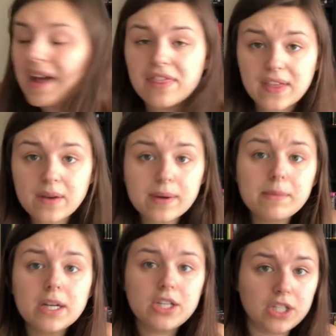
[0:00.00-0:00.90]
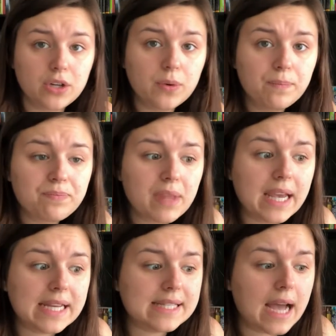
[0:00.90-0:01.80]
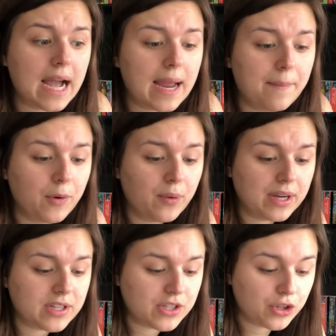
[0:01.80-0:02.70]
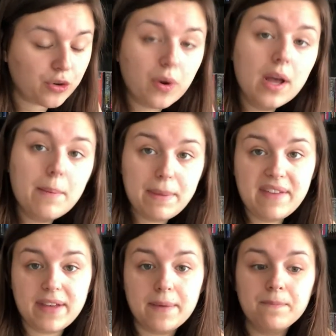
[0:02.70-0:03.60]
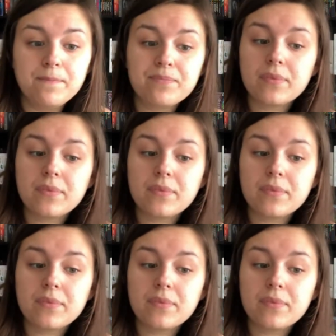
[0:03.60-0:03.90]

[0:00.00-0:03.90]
I think what I'm gonna do is I am going to pivot